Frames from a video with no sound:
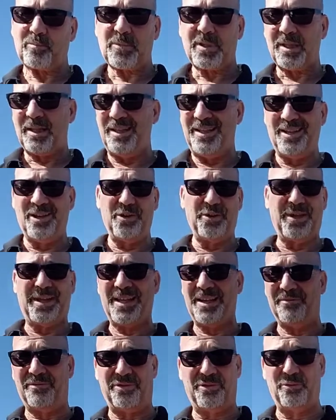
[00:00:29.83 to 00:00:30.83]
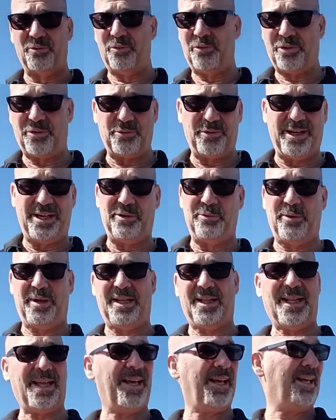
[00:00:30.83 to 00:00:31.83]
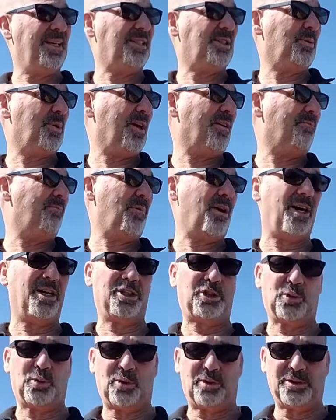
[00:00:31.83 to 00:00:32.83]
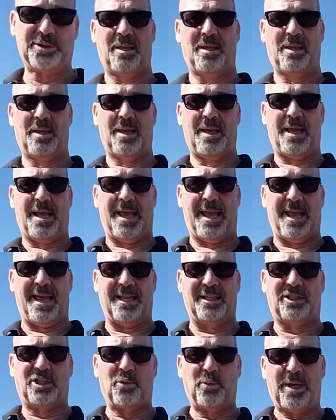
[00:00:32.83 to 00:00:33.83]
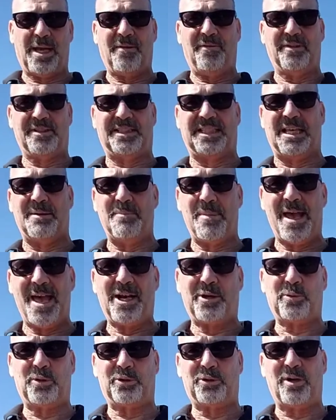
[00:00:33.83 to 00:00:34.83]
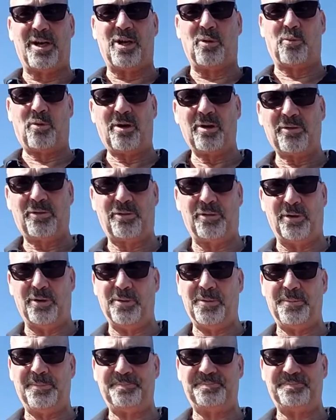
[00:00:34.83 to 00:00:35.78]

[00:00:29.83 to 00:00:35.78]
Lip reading: You know, you have 3 relays, we have modules, and so we have the schematic we're trying to work through,